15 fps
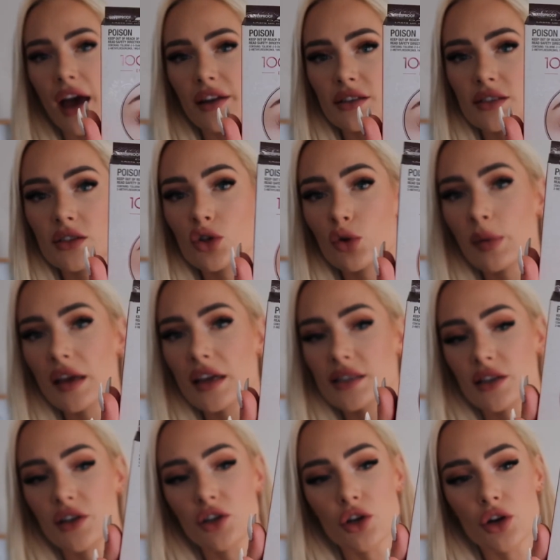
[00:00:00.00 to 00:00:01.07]
And it's super easy
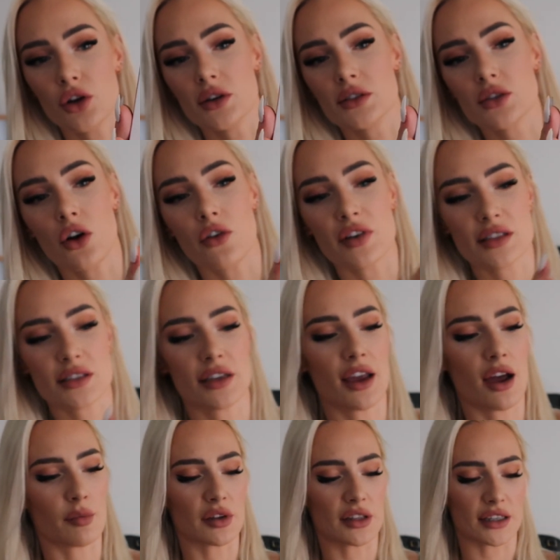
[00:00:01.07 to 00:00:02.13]
to use. Obviously
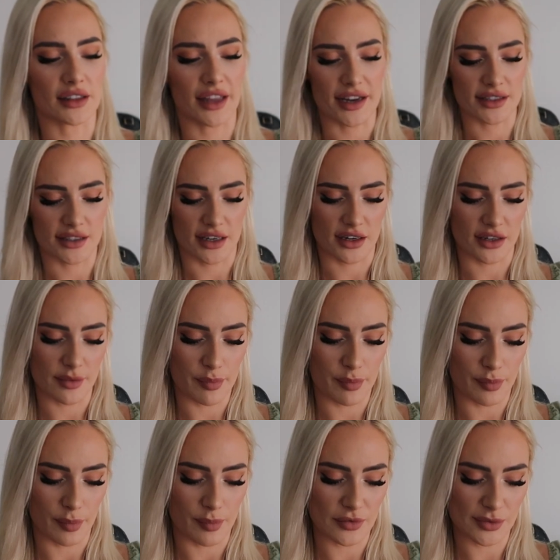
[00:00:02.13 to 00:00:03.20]
I'm really lazy,
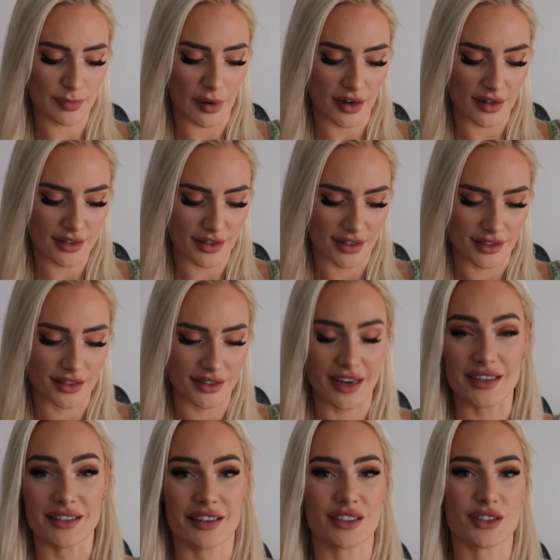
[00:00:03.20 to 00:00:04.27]
but this is
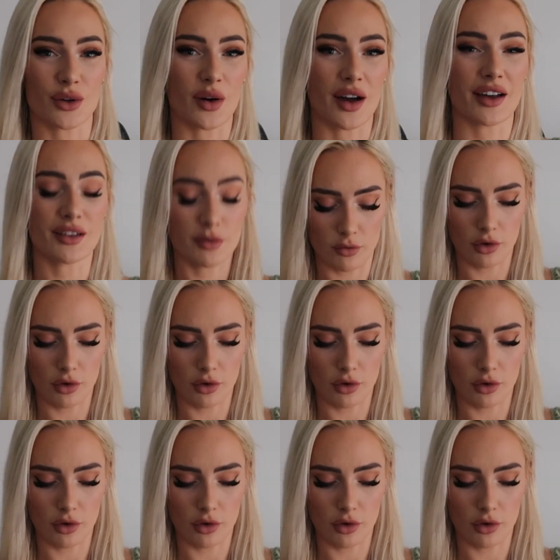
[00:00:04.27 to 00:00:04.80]
easy, so I